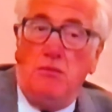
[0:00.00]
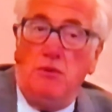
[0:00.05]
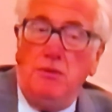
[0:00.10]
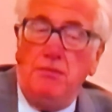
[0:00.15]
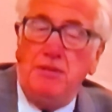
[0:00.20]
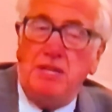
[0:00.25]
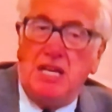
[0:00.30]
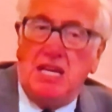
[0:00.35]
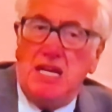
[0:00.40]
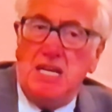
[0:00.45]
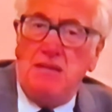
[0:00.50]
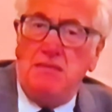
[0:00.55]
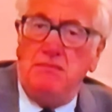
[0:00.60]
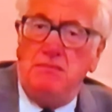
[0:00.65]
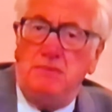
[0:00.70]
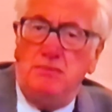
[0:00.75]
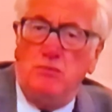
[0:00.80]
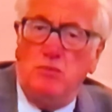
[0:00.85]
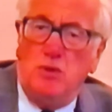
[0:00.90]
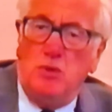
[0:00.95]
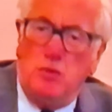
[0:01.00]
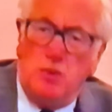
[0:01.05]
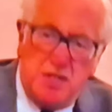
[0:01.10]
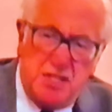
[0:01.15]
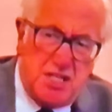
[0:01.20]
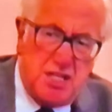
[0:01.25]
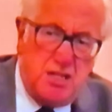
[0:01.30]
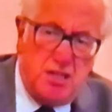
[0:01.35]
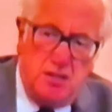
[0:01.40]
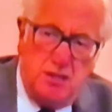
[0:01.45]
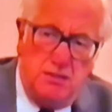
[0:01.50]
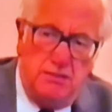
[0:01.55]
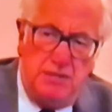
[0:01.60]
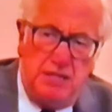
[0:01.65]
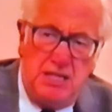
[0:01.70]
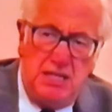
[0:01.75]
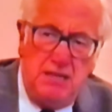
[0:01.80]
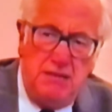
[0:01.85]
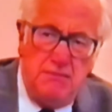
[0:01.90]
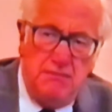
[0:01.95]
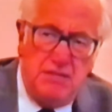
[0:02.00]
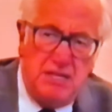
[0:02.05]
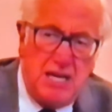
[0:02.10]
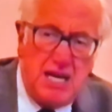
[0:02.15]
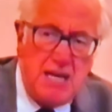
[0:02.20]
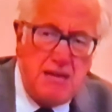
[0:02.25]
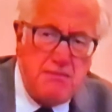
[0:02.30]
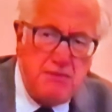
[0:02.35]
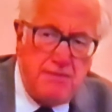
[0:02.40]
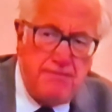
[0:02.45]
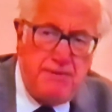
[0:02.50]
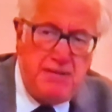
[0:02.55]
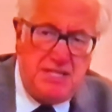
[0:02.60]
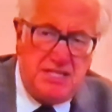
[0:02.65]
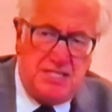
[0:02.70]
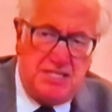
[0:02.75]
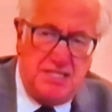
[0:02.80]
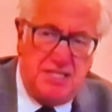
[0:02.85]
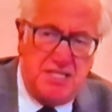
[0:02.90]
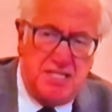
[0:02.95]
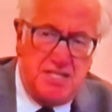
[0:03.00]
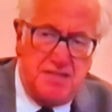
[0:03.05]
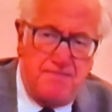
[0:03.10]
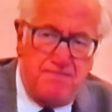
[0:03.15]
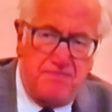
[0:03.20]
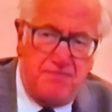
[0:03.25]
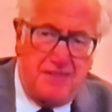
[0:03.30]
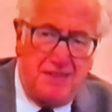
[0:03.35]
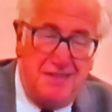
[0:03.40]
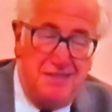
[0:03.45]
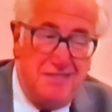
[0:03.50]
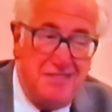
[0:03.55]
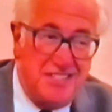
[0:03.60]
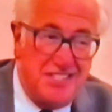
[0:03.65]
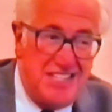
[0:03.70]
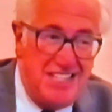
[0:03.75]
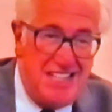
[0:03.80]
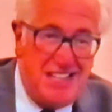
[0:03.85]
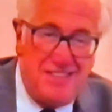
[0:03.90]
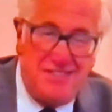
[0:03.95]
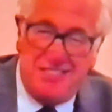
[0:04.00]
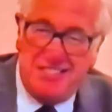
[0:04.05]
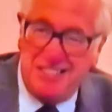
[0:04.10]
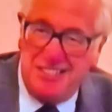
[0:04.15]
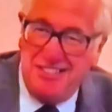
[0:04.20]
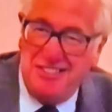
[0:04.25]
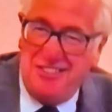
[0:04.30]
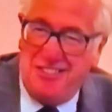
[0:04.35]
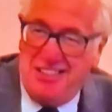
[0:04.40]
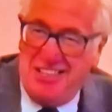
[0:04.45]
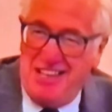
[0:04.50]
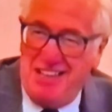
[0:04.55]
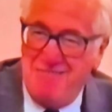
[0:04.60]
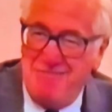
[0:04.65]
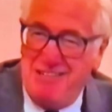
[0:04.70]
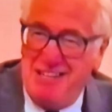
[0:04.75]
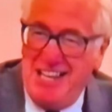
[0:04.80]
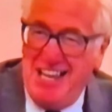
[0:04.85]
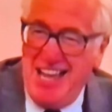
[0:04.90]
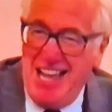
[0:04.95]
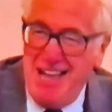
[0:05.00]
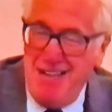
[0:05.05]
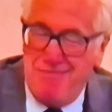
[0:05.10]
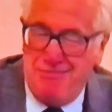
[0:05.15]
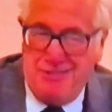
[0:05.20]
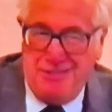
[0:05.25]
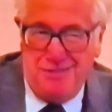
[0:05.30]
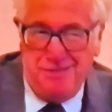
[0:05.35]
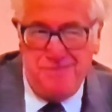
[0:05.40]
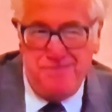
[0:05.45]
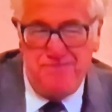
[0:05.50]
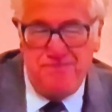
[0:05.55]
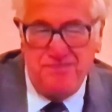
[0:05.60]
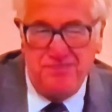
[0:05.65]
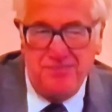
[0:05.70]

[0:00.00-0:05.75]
And what was a hobby became a business. I won't say that's a good thing, but it happened.